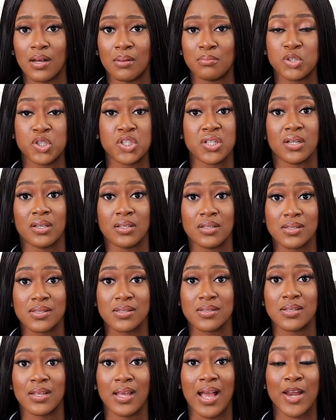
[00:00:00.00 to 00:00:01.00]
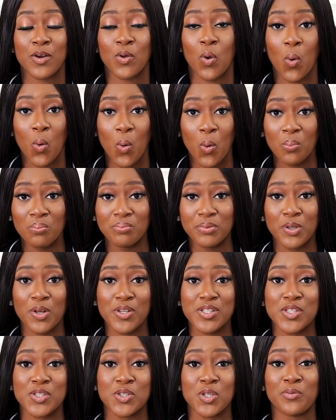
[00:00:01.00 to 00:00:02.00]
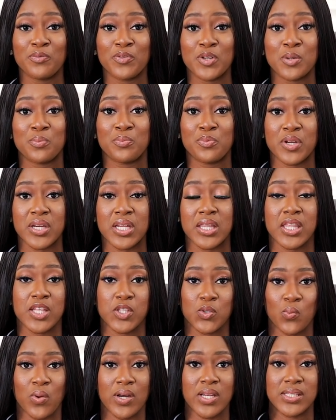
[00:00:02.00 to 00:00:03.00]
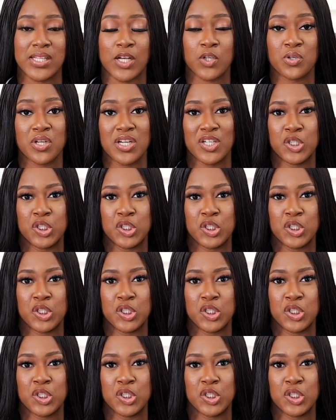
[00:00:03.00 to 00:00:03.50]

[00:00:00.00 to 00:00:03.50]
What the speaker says: at home because it's not really pretty. This one is actually